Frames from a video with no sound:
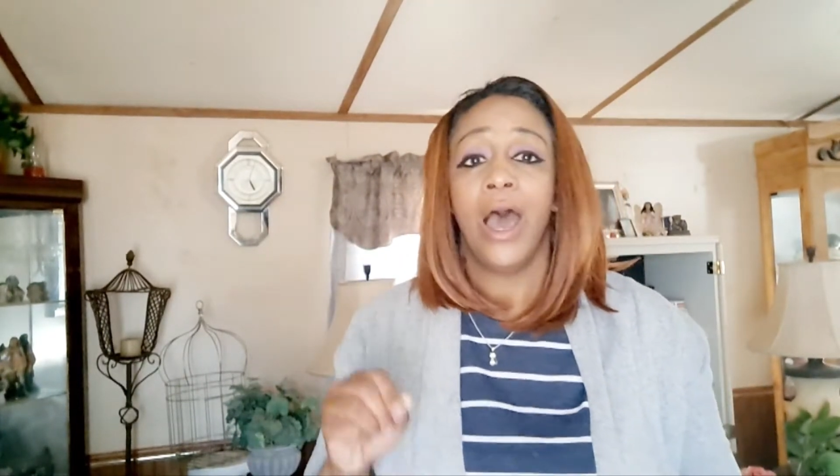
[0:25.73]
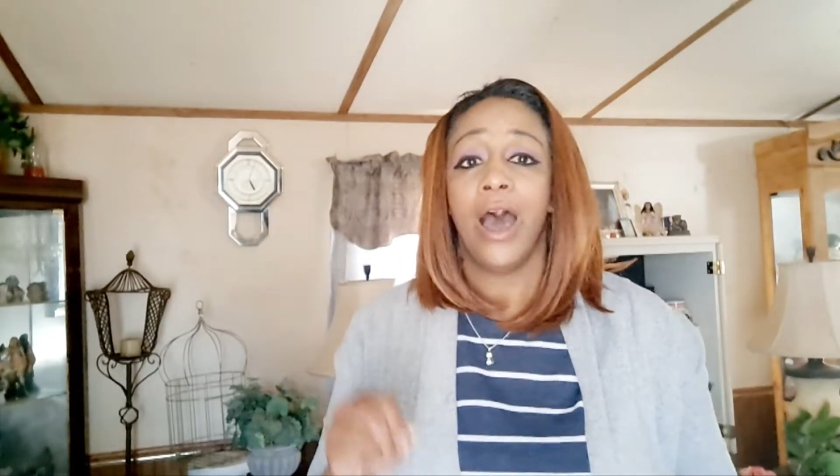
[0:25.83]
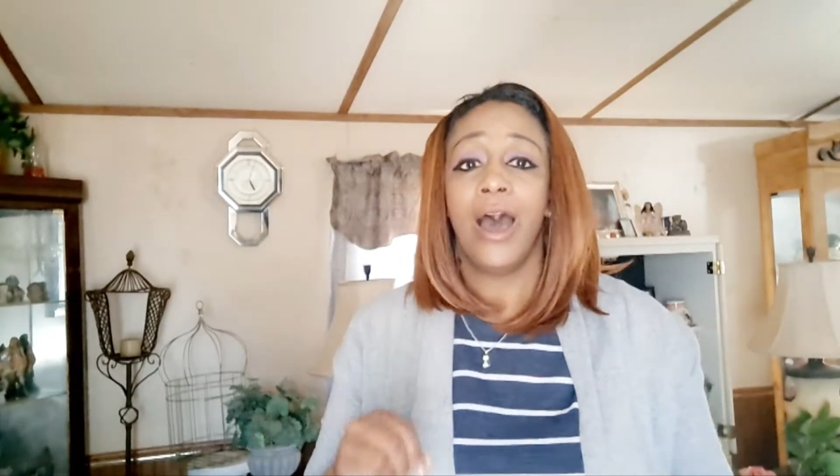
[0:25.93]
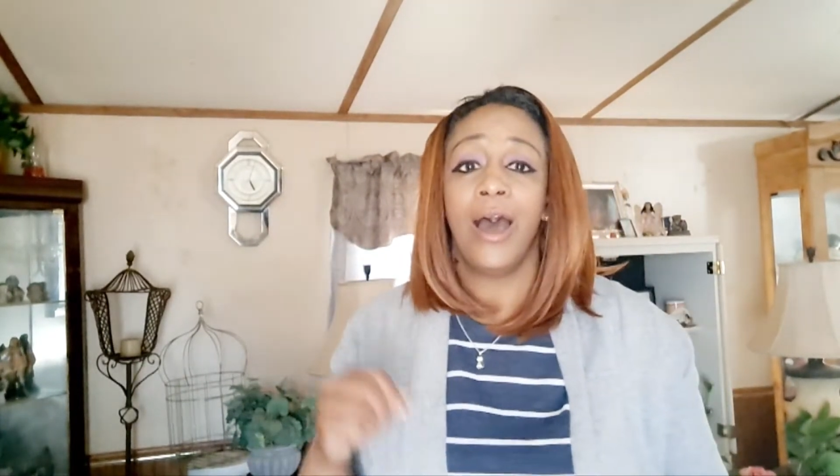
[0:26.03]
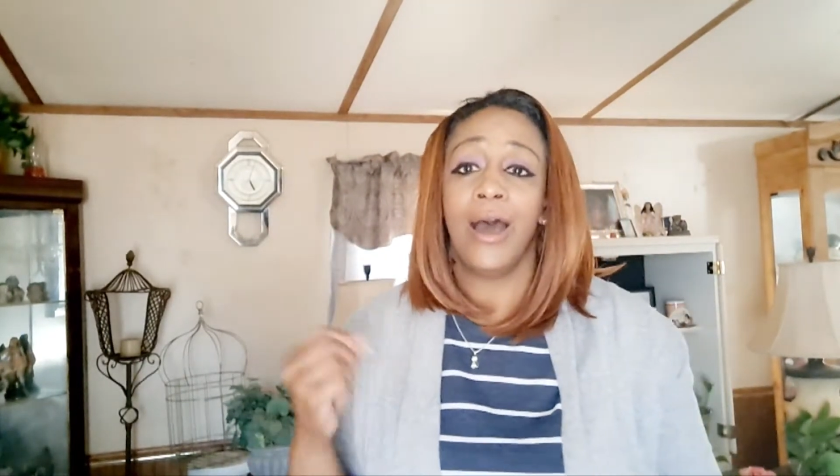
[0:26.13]

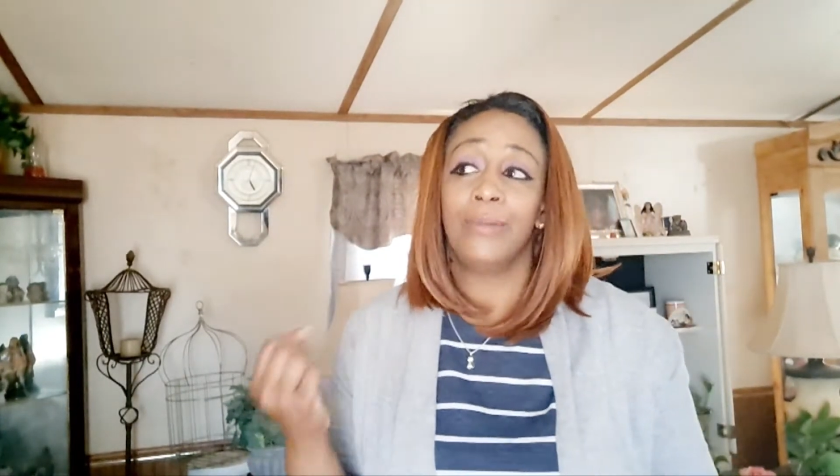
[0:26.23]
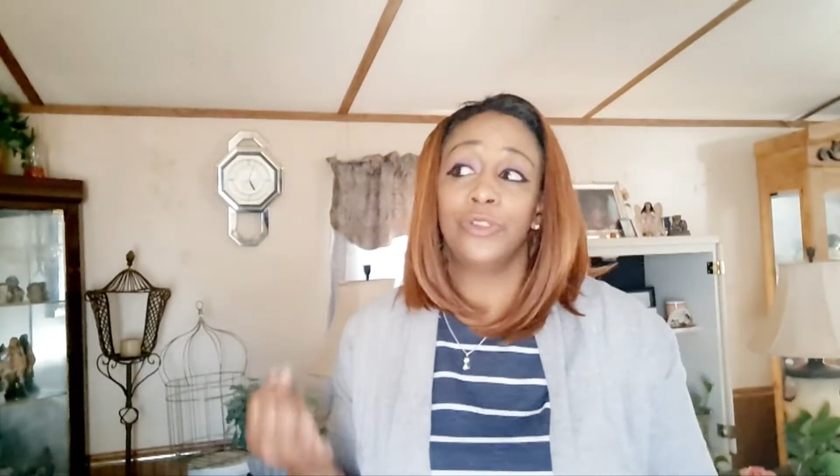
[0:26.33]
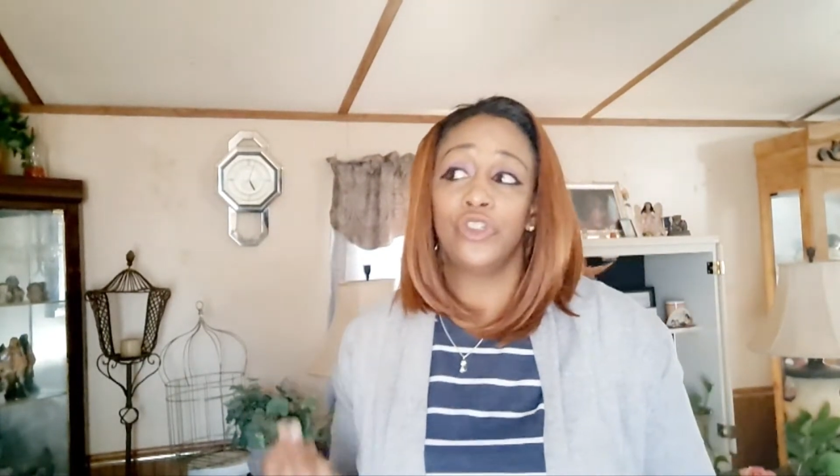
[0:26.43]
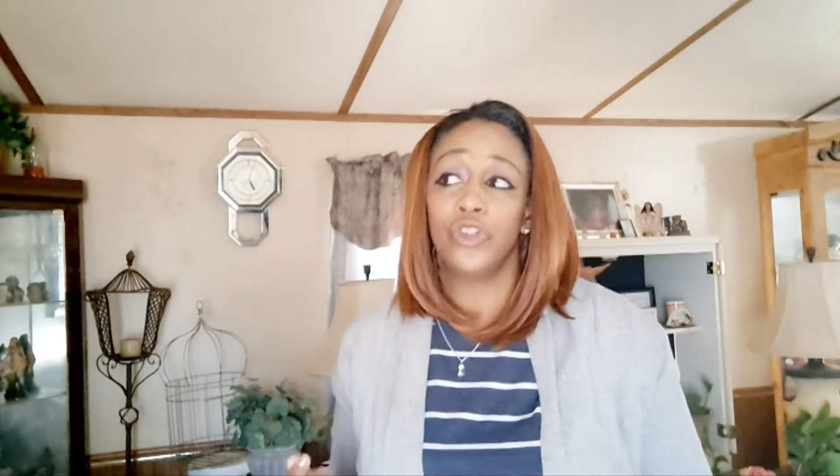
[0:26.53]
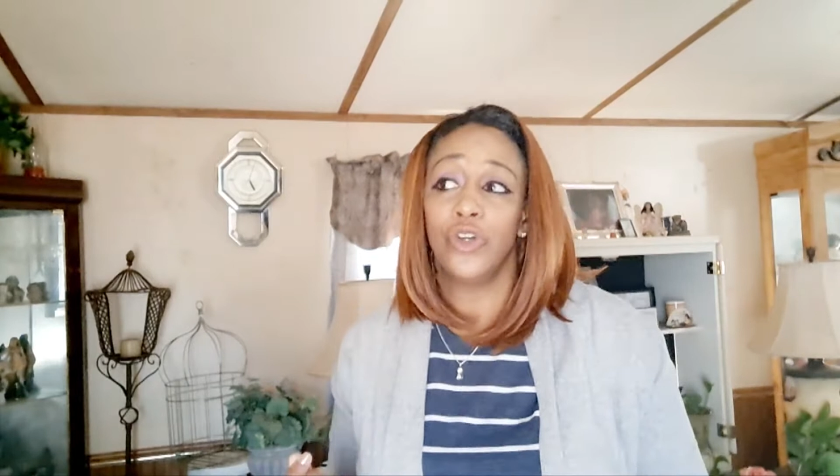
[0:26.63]
I'm
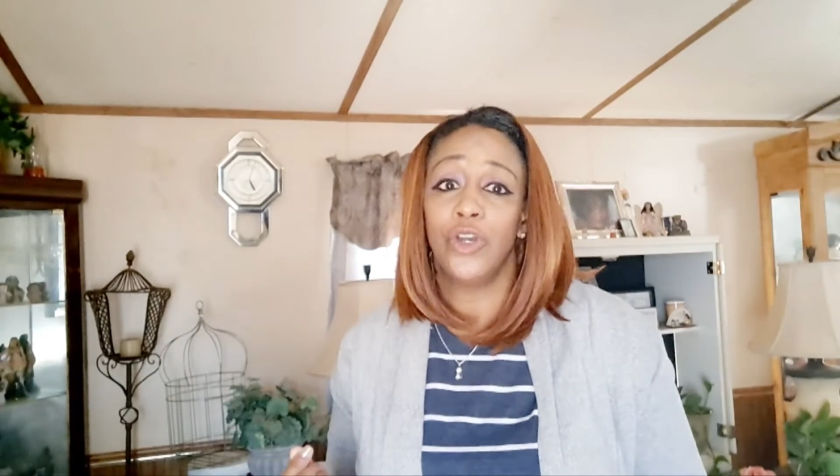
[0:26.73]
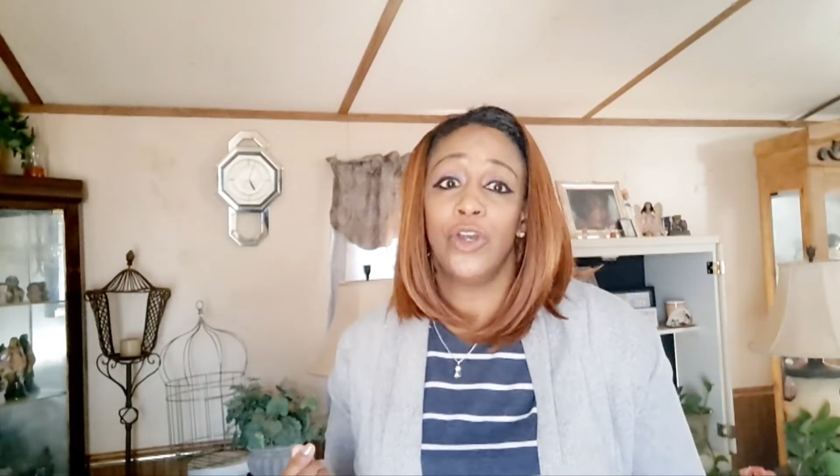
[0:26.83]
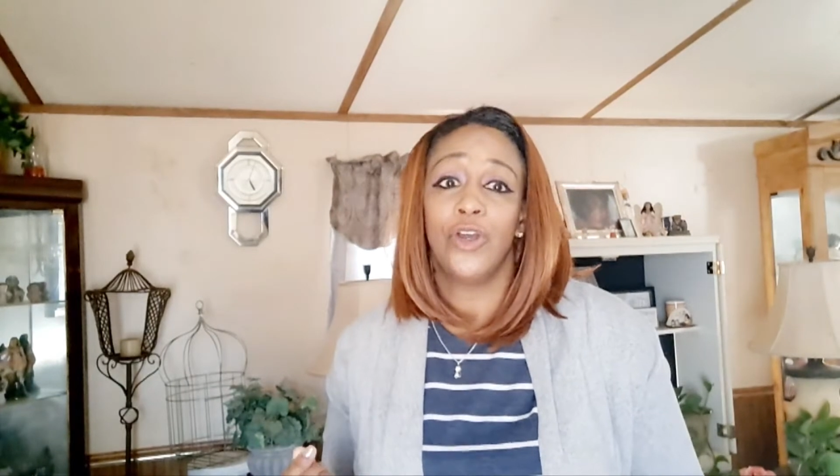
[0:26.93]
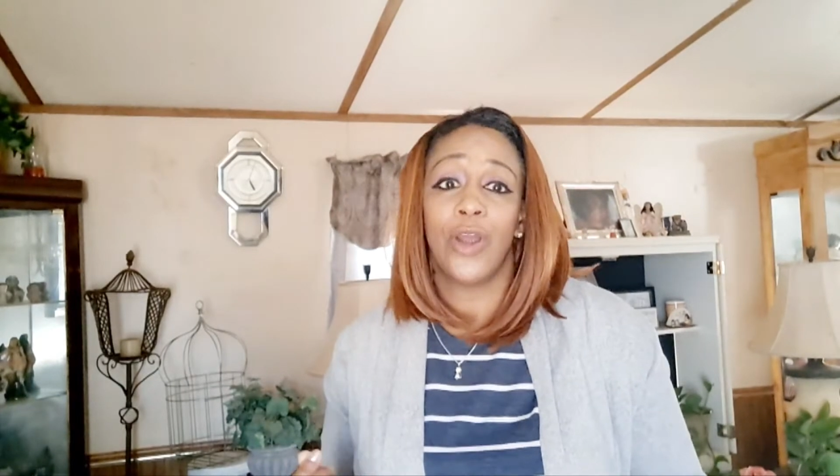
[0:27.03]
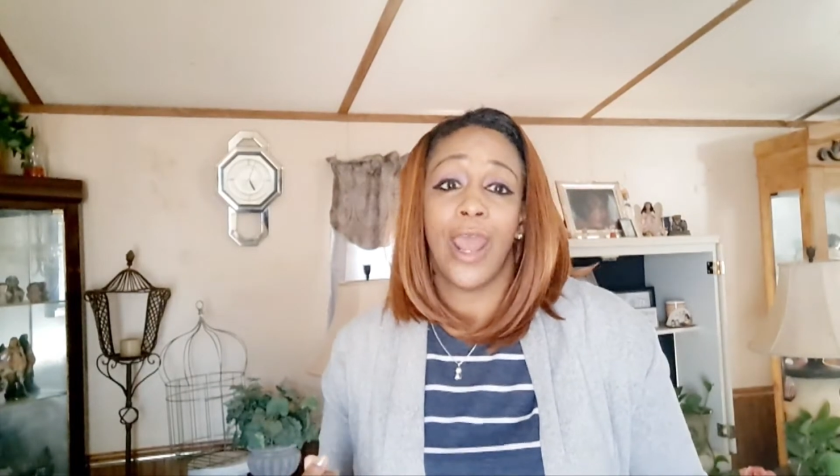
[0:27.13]

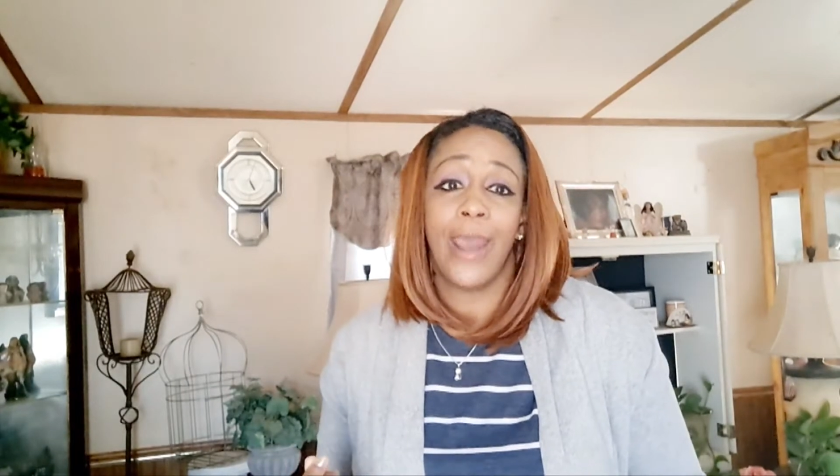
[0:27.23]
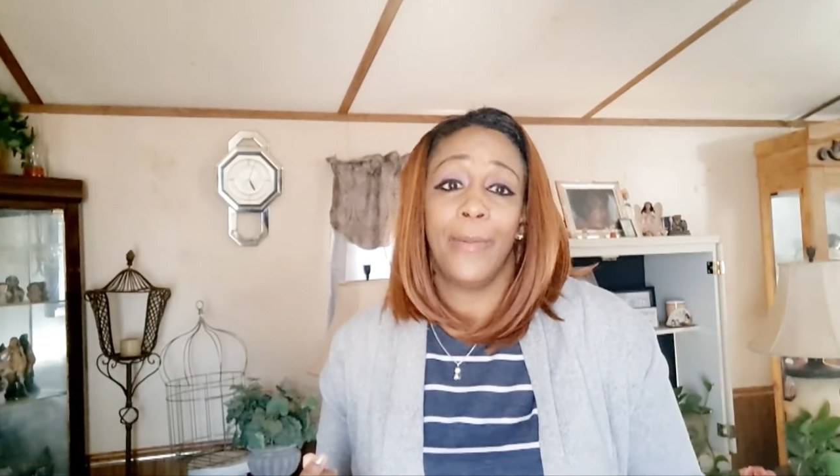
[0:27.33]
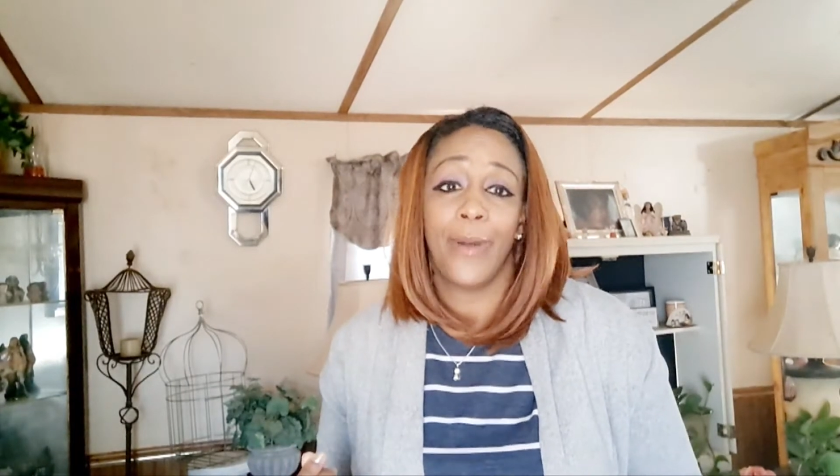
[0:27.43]
sure I